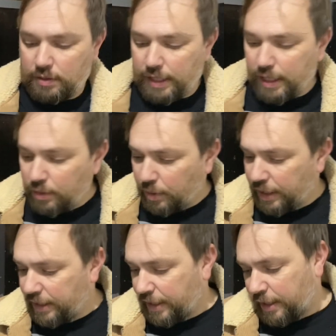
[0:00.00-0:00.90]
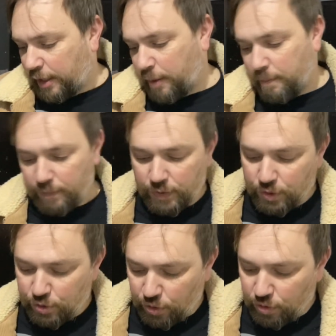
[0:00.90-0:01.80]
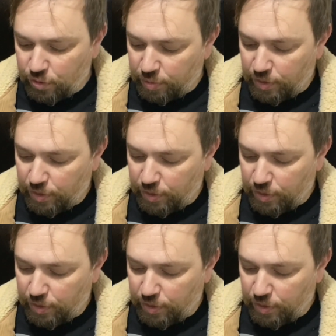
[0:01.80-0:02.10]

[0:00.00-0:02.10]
Anyway, Jean-Luc